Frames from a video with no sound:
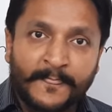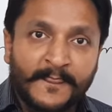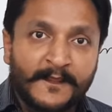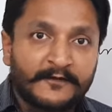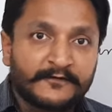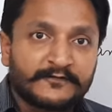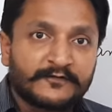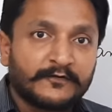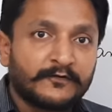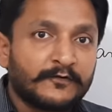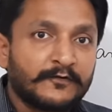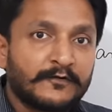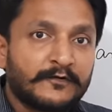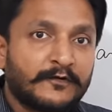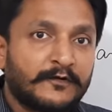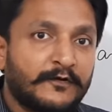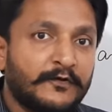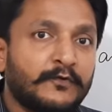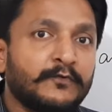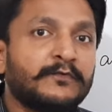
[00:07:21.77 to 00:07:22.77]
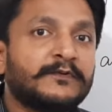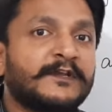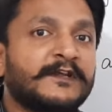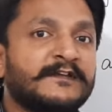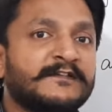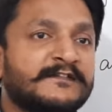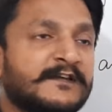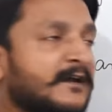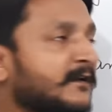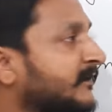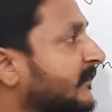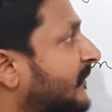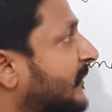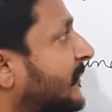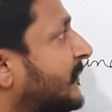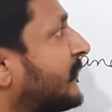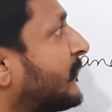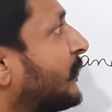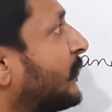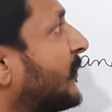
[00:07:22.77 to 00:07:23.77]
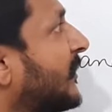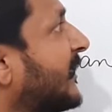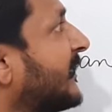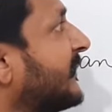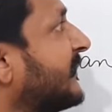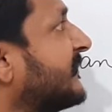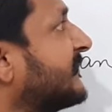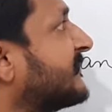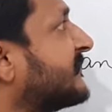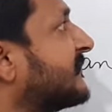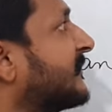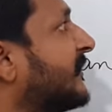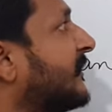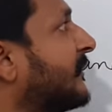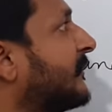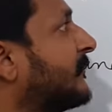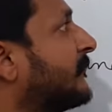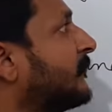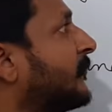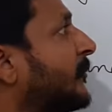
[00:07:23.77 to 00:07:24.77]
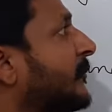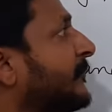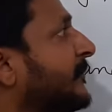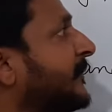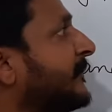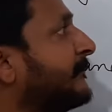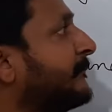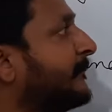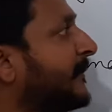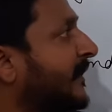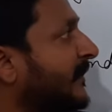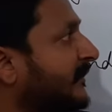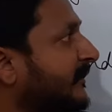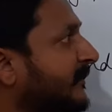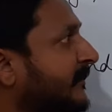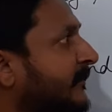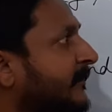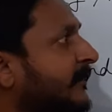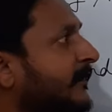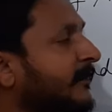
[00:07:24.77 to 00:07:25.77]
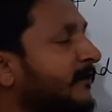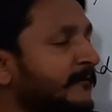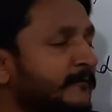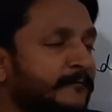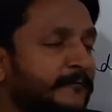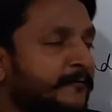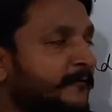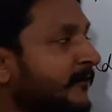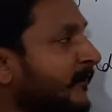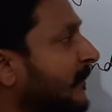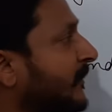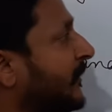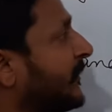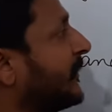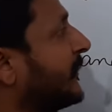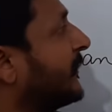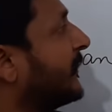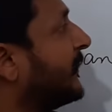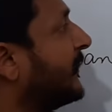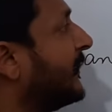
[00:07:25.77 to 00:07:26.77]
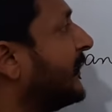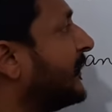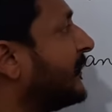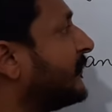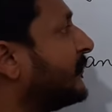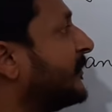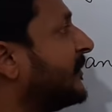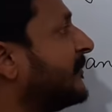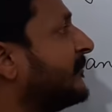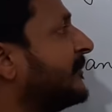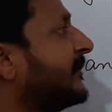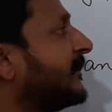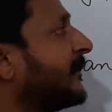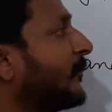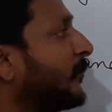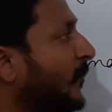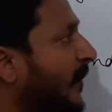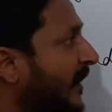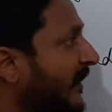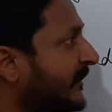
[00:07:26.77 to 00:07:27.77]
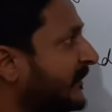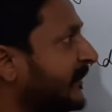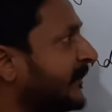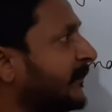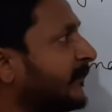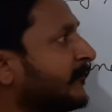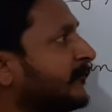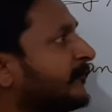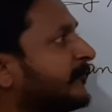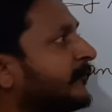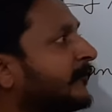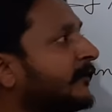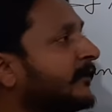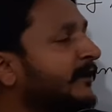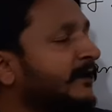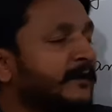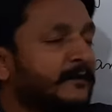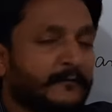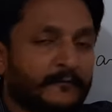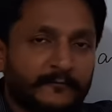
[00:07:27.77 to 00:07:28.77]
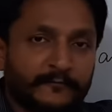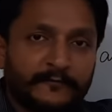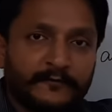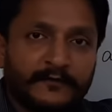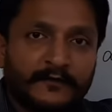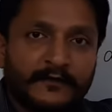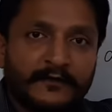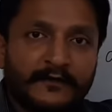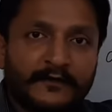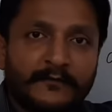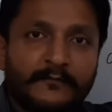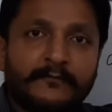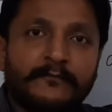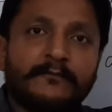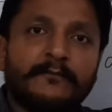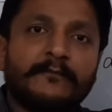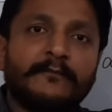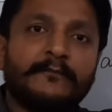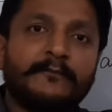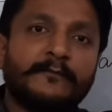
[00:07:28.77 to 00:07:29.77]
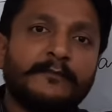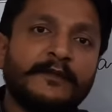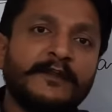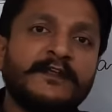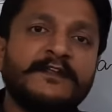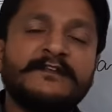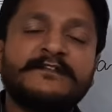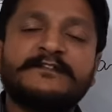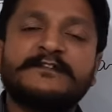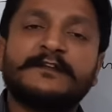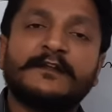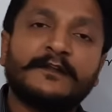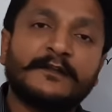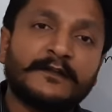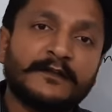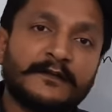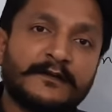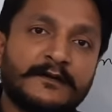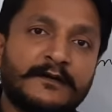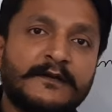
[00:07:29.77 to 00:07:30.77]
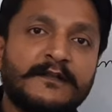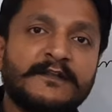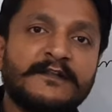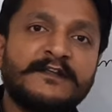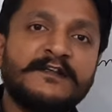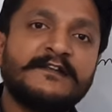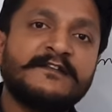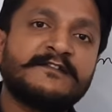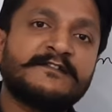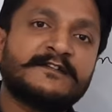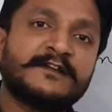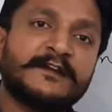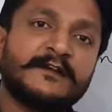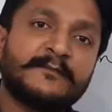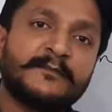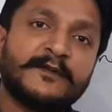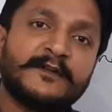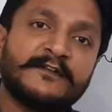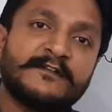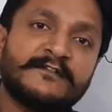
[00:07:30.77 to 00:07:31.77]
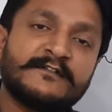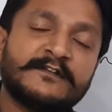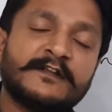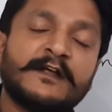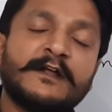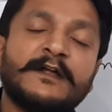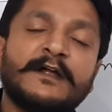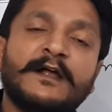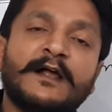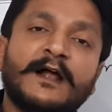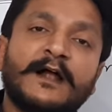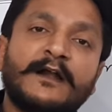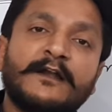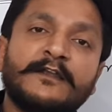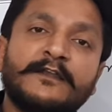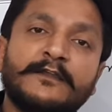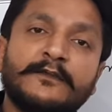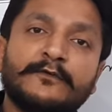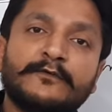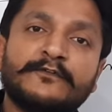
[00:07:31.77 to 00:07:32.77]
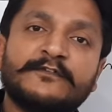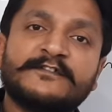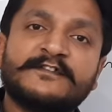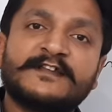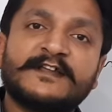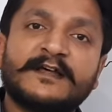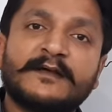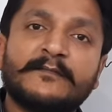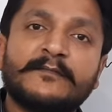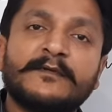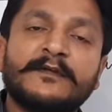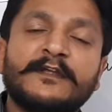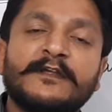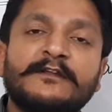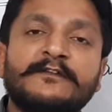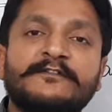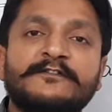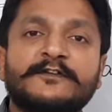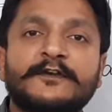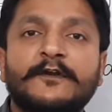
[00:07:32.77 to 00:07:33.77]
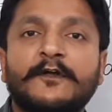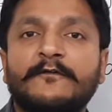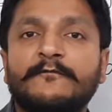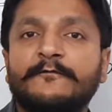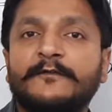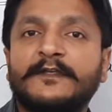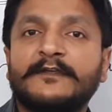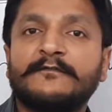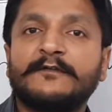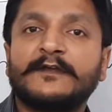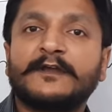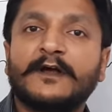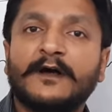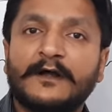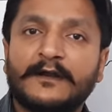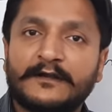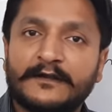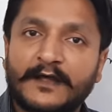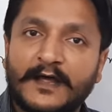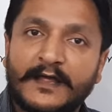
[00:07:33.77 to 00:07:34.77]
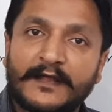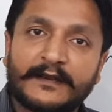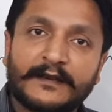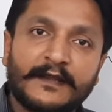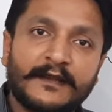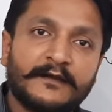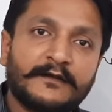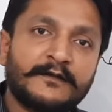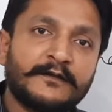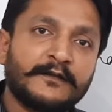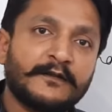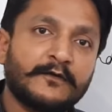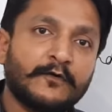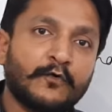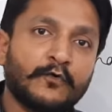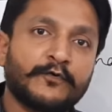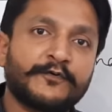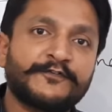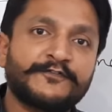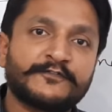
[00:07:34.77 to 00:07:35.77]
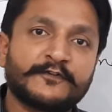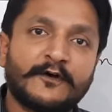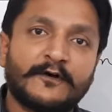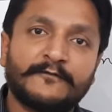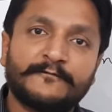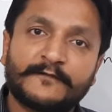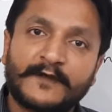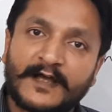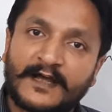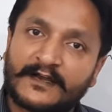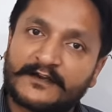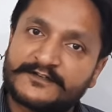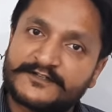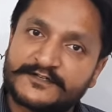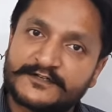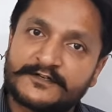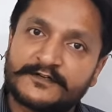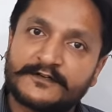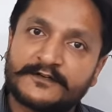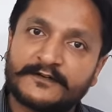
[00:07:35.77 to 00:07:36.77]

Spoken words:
So two things are there. One is it would be better if, it will be quite helpful if. Please learn these statements and use them instead of giving a direct course of action.